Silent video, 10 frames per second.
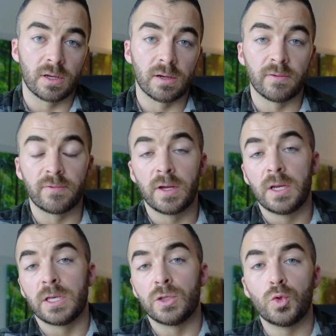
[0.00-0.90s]
of
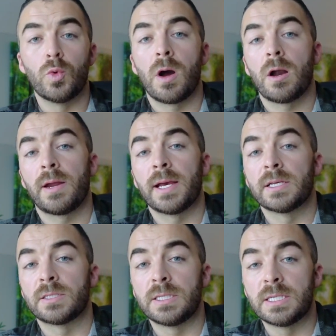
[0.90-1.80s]
you are
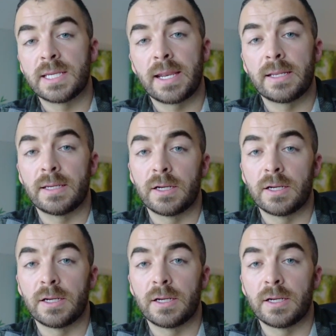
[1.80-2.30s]
as the tenant,